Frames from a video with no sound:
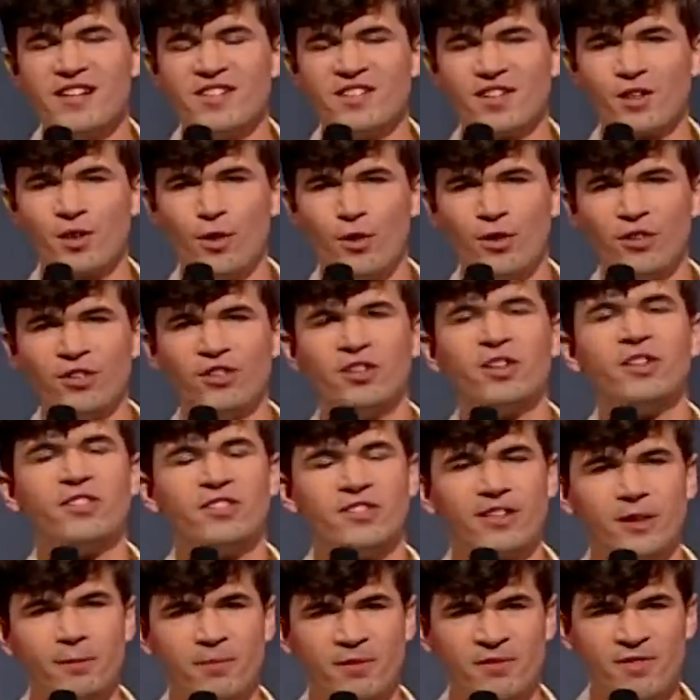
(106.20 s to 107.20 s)
intercourse,
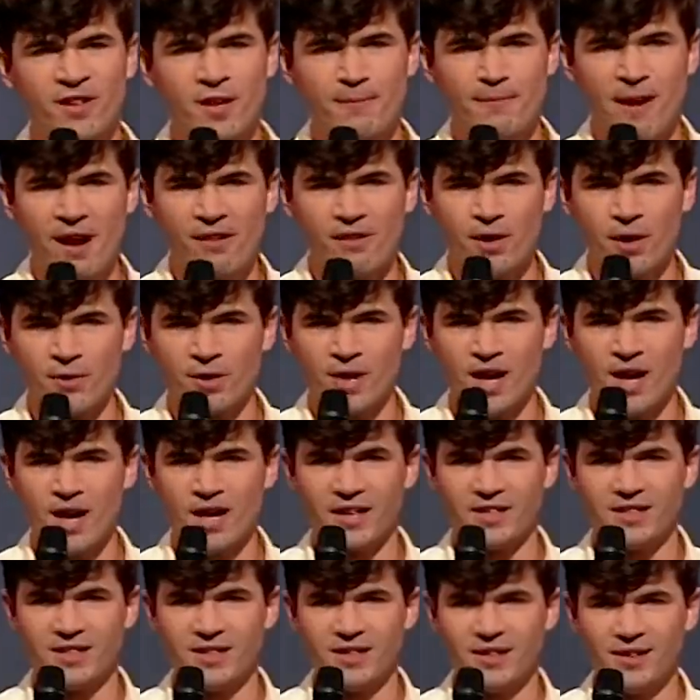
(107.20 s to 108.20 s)
still prefer Mario
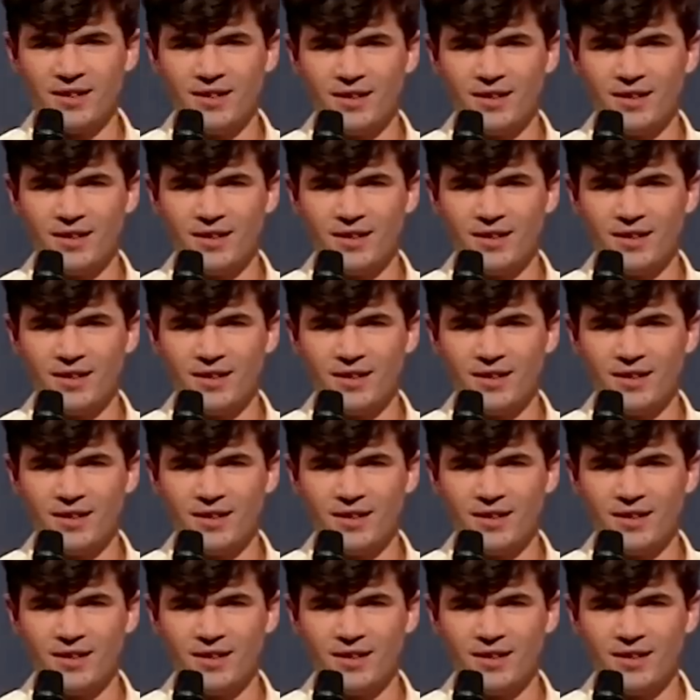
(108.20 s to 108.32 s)
Kart.